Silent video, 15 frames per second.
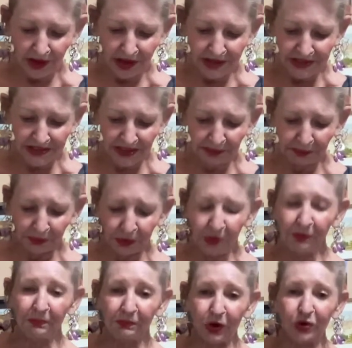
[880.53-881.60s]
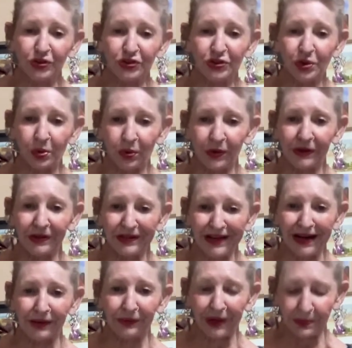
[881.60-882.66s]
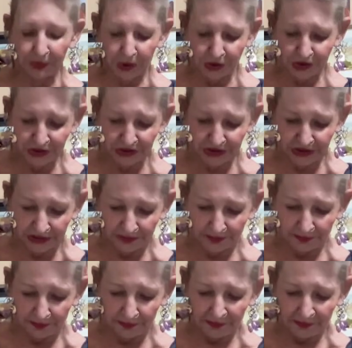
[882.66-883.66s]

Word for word: simple, most ordinary person.